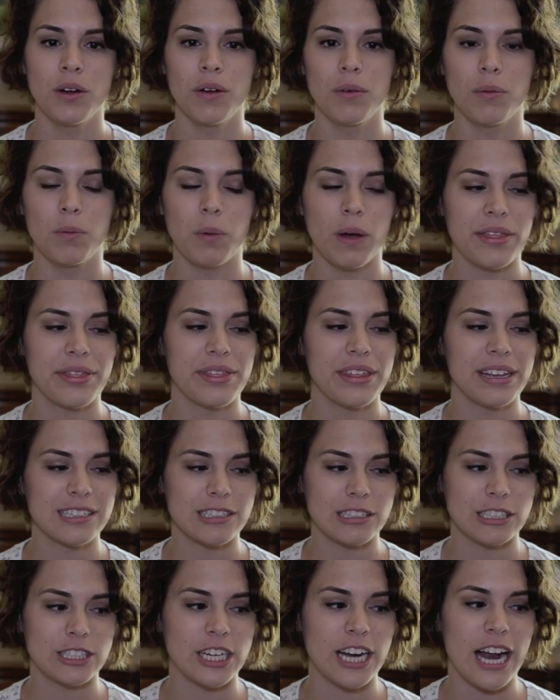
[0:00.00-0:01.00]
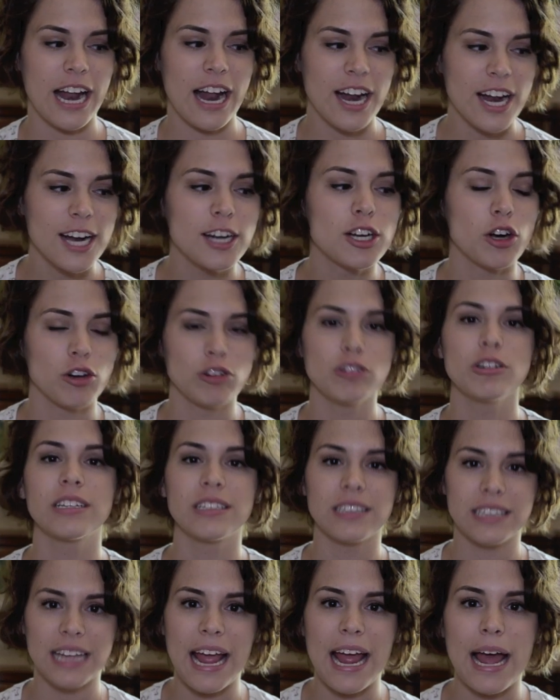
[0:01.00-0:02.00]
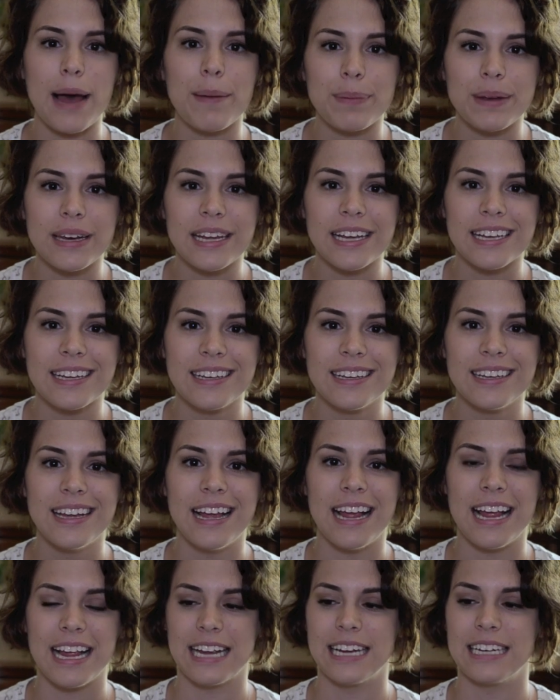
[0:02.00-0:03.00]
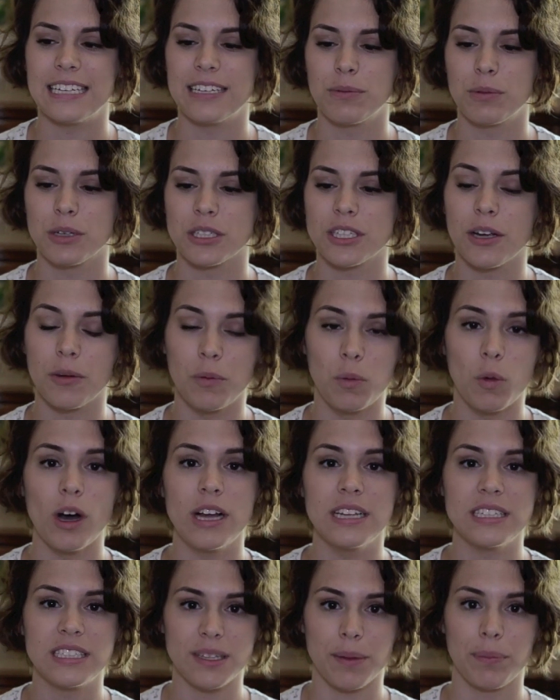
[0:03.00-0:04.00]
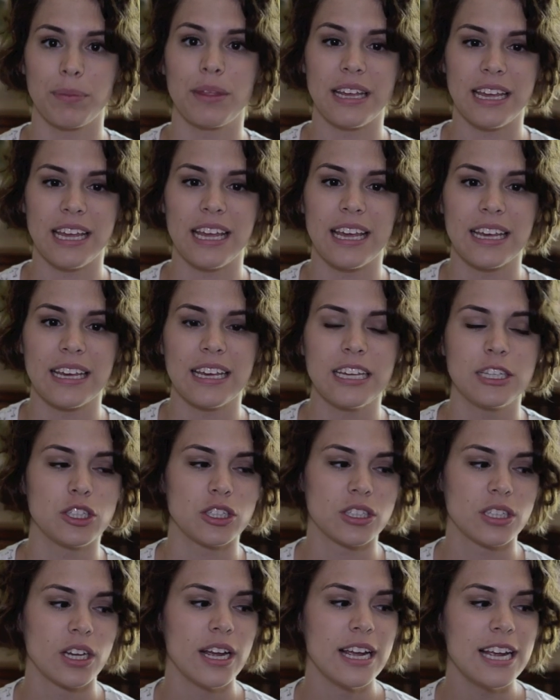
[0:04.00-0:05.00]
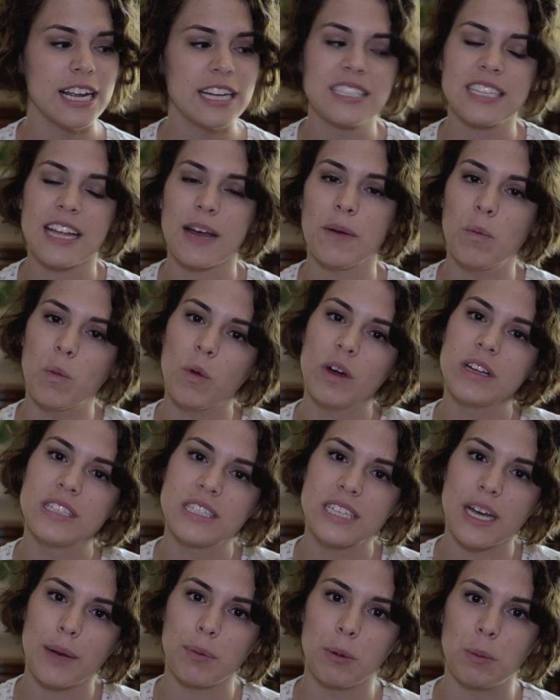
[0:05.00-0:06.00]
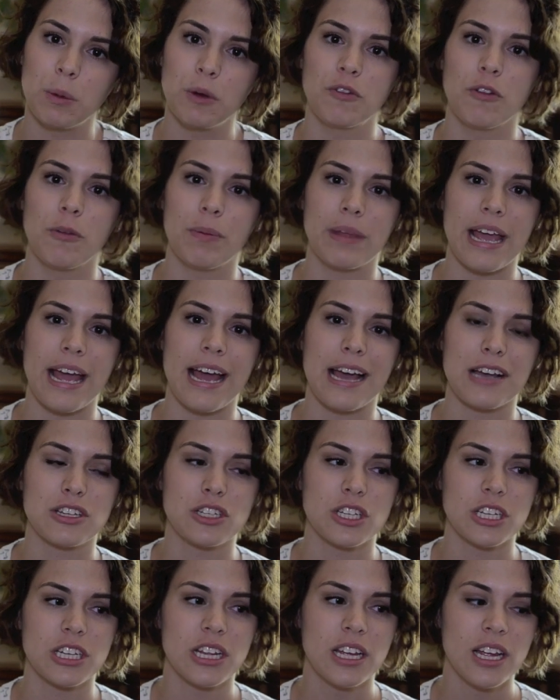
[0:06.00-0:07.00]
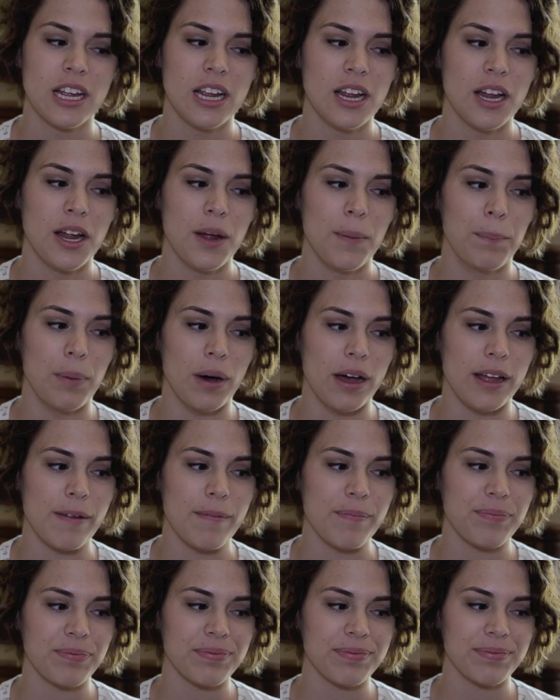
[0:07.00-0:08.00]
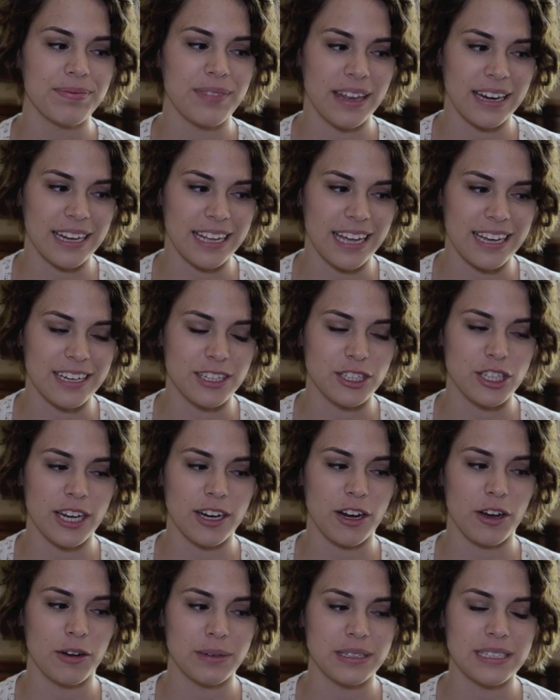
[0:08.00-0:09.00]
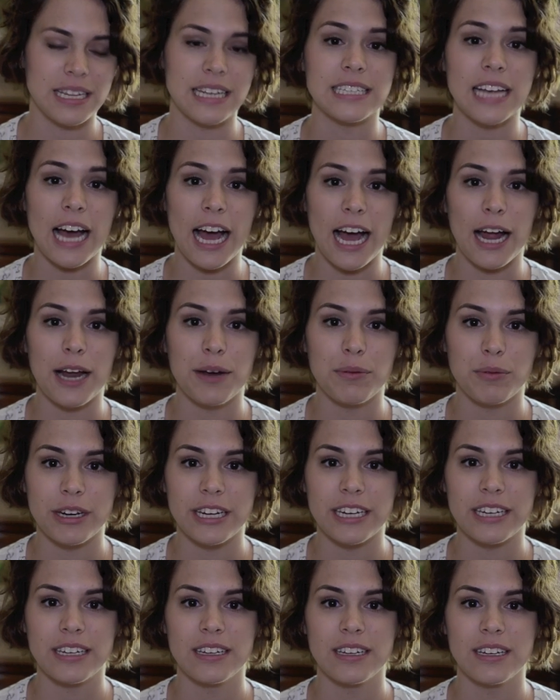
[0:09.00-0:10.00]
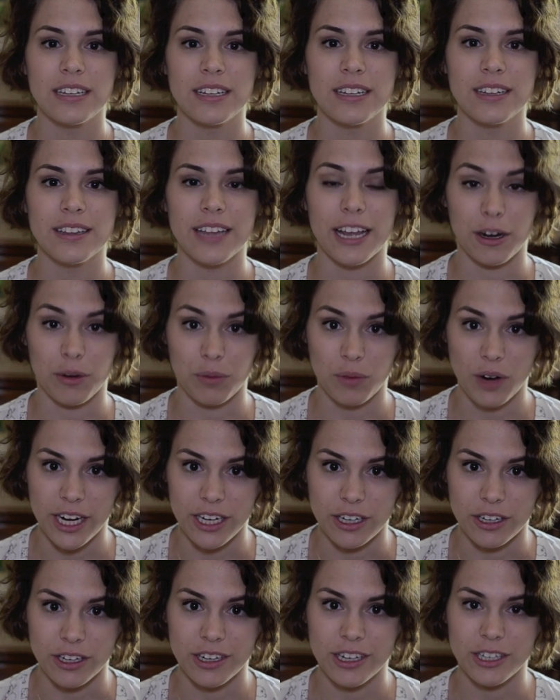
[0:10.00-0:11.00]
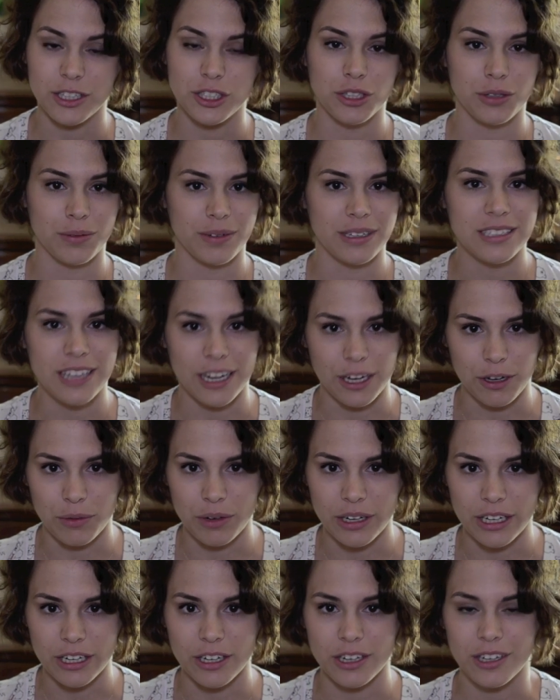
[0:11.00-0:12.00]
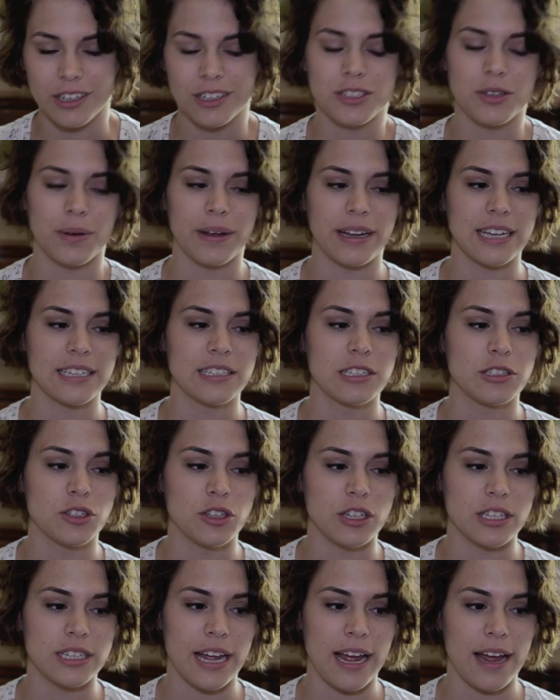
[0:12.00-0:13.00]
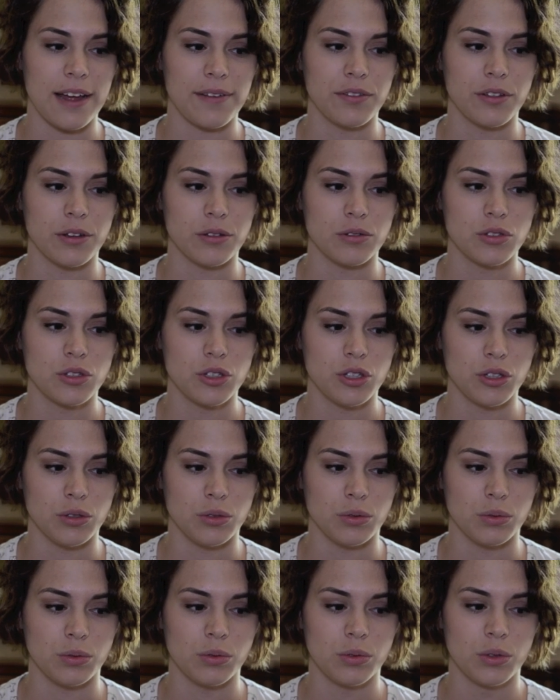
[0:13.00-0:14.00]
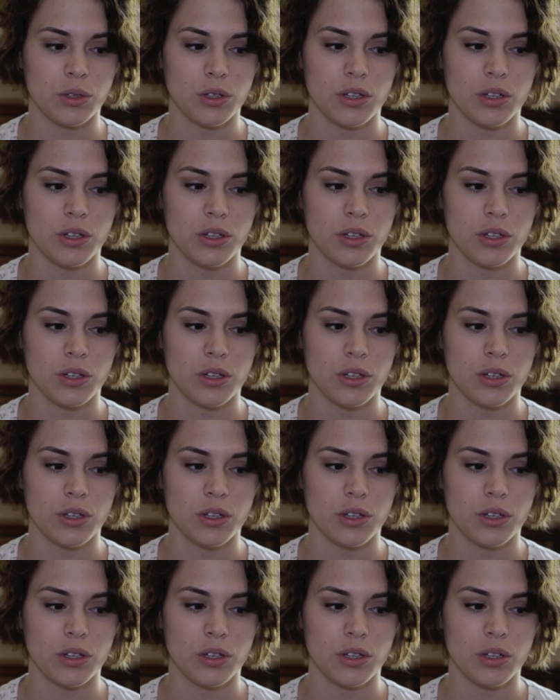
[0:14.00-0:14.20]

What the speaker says: when things are currently happening, and we're saying was something-ing, it's that one step removed from the action. But then again, Jenna always says, I read like a writer, and she reads like a reader. So I guess it's good to have those two